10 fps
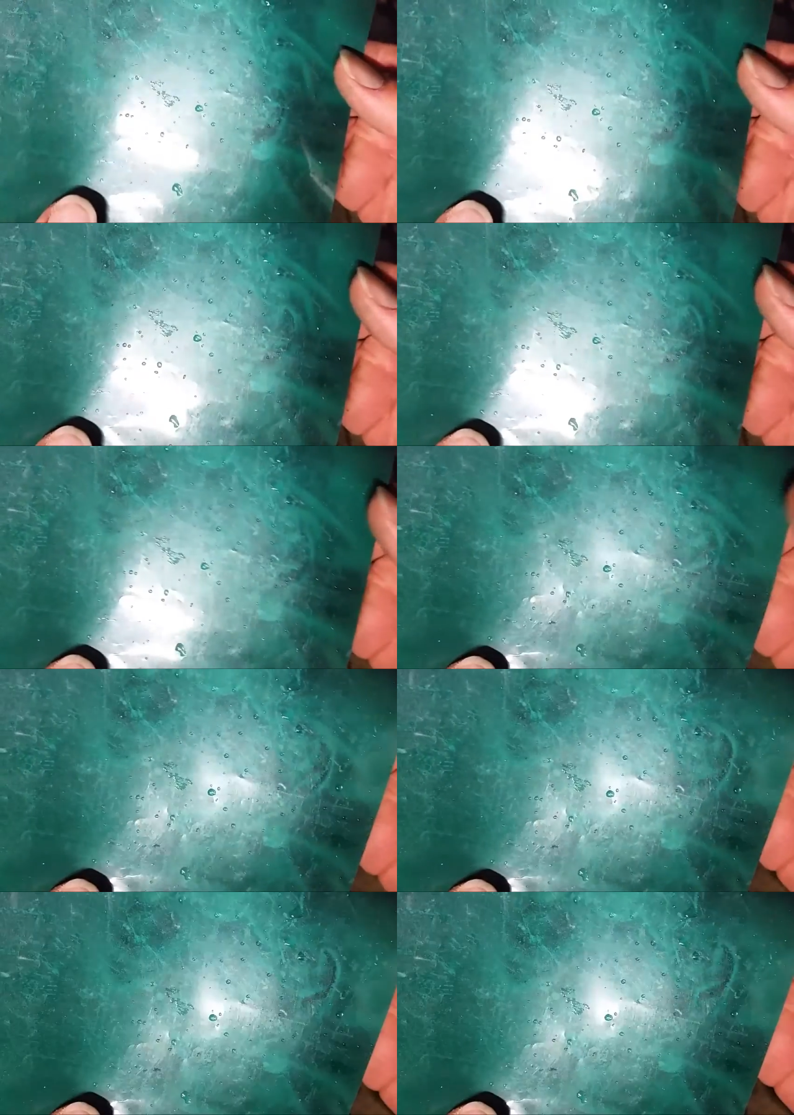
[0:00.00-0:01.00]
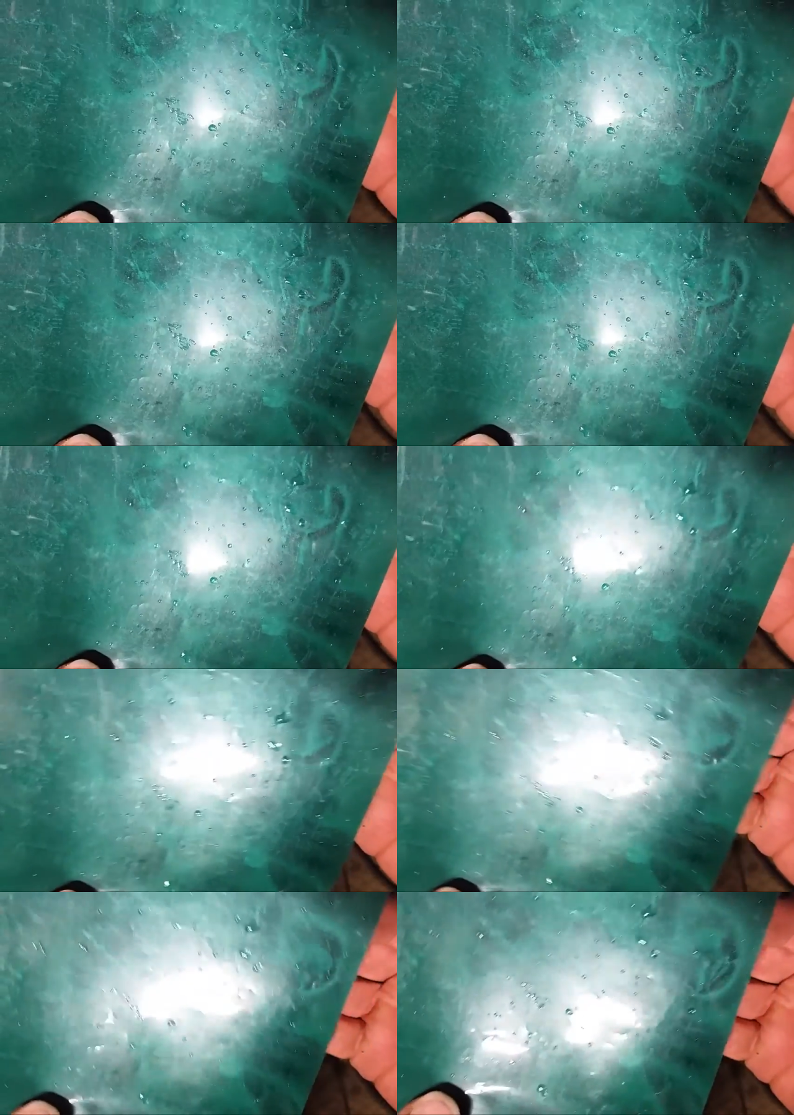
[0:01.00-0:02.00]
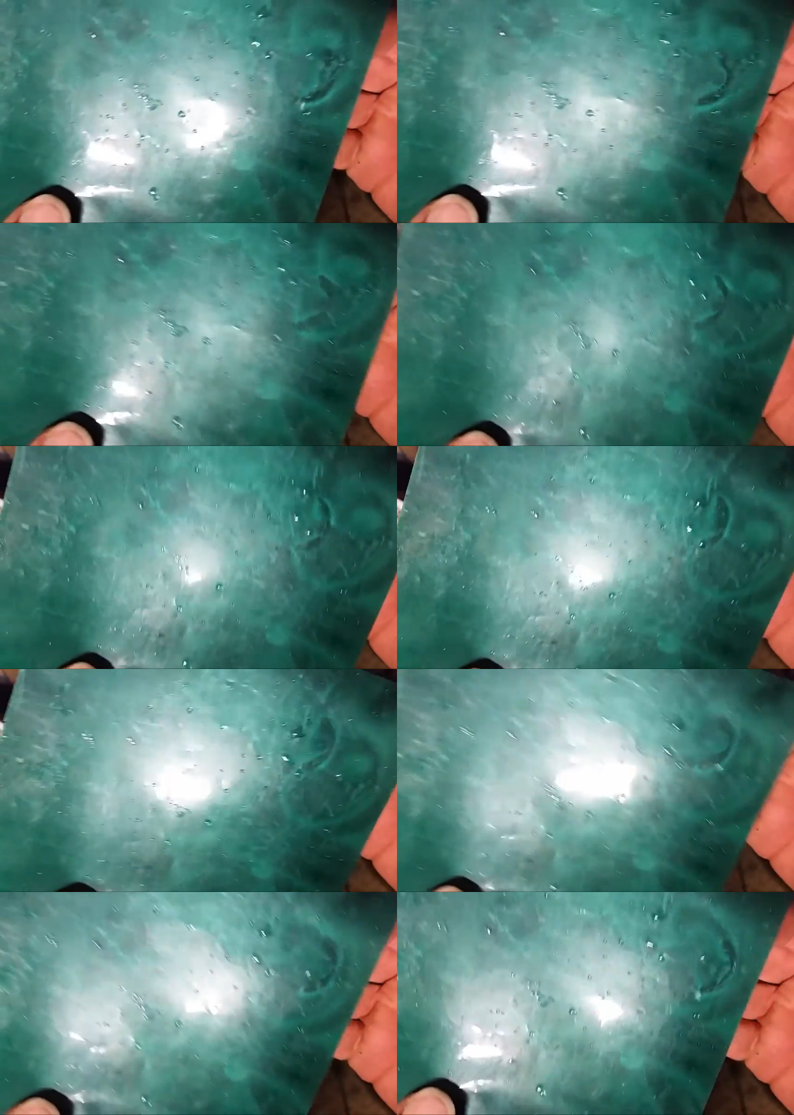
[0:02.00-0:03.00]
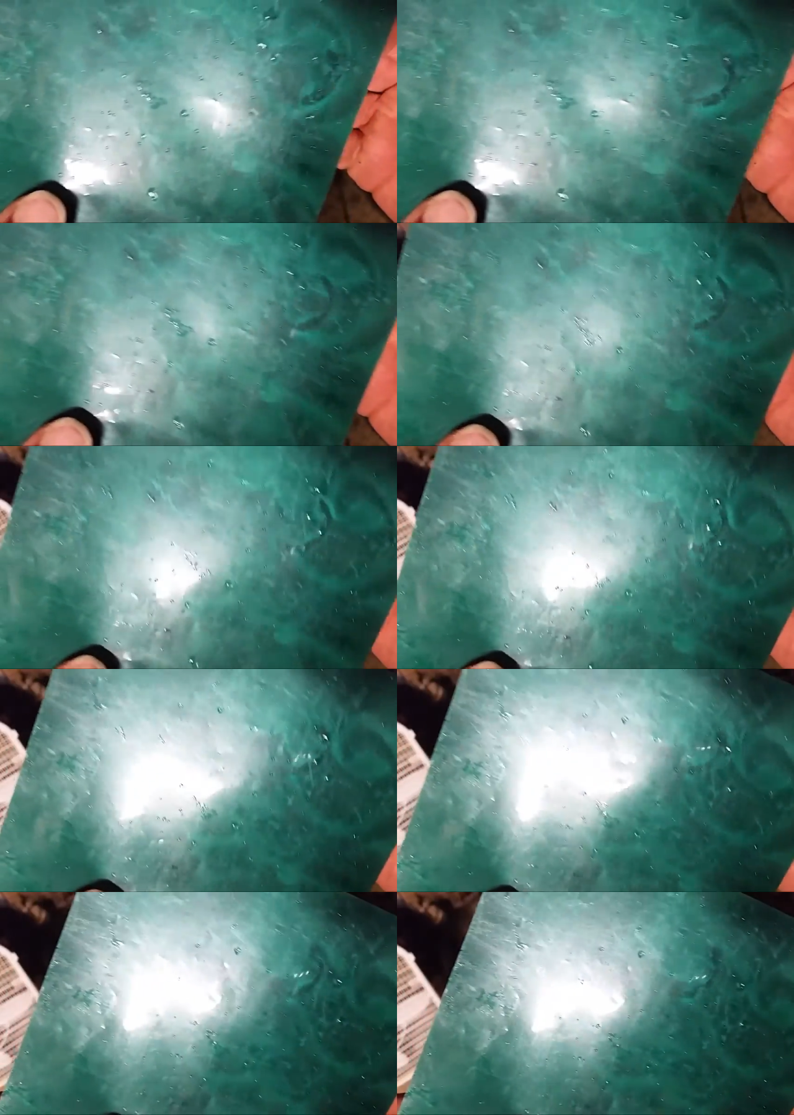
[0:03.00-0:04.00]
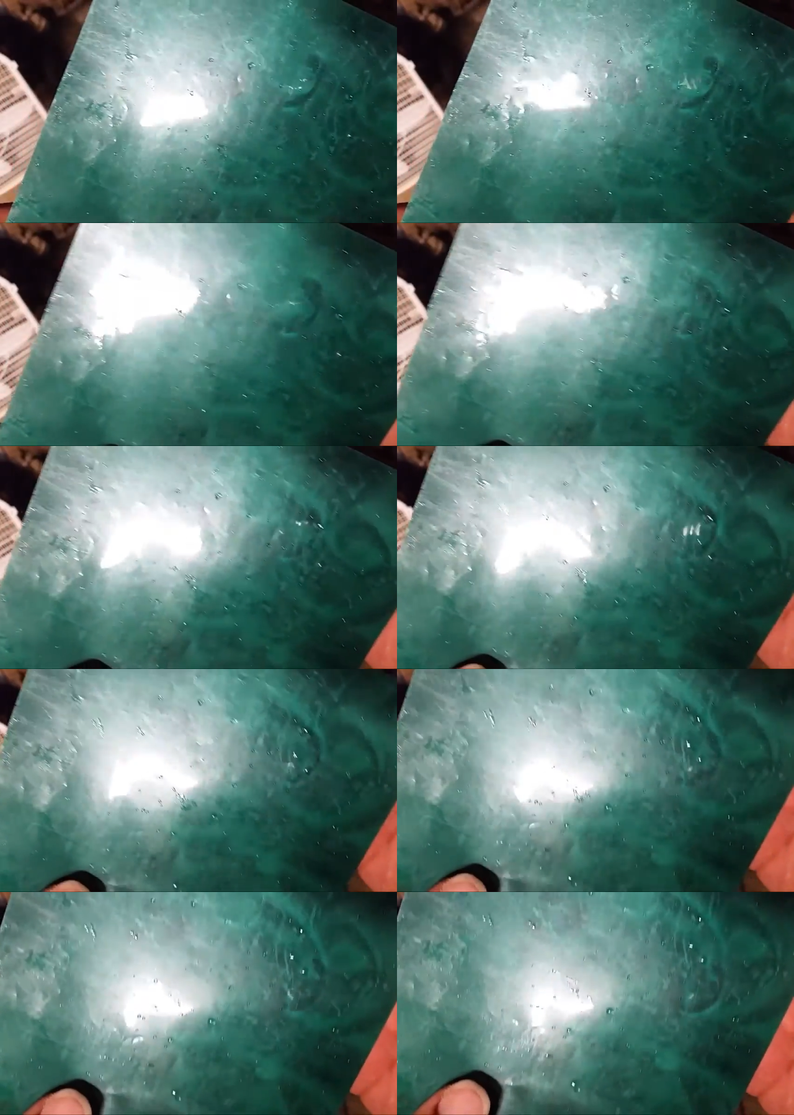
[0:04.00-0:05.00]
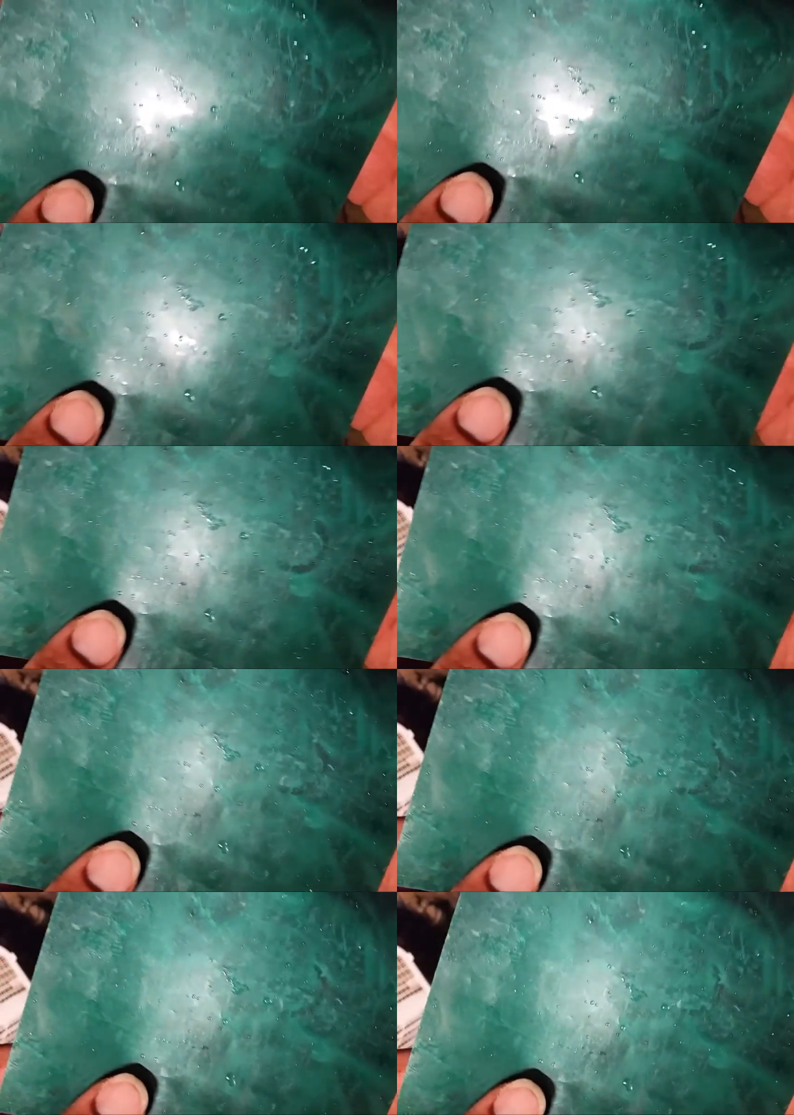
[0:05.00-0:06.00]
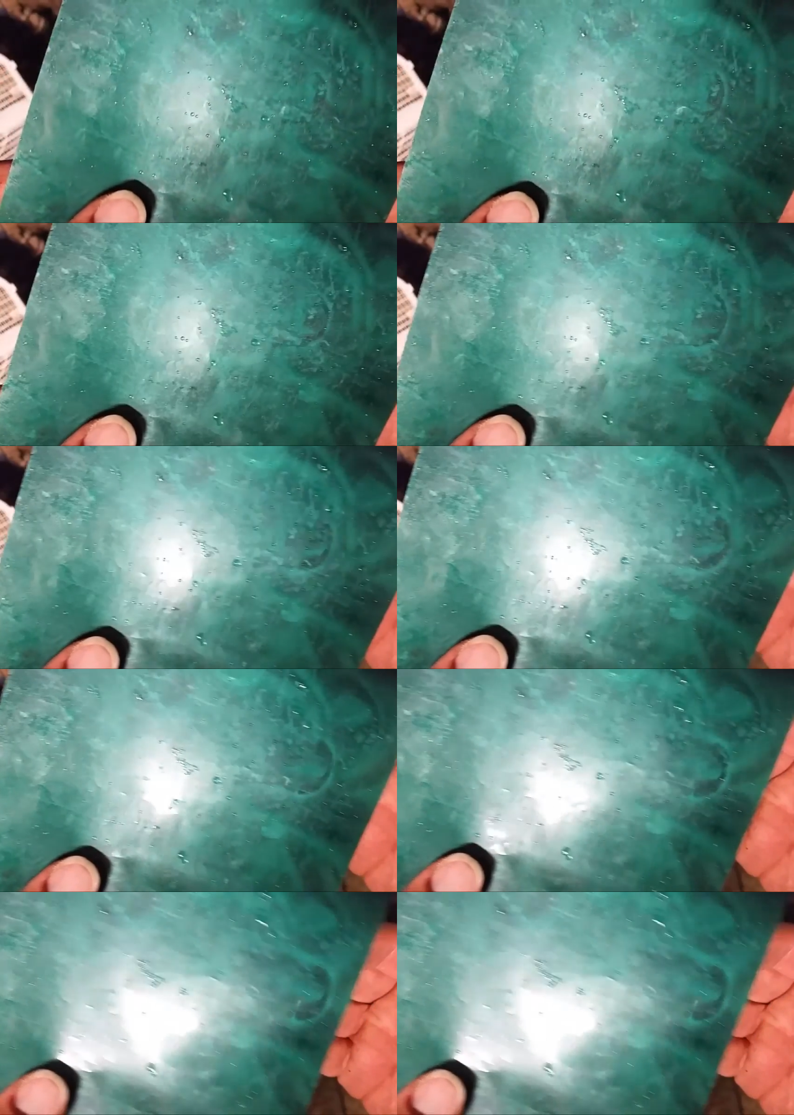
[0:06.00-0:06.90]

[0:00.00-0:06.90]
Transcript: Nobody's mouth can be seen.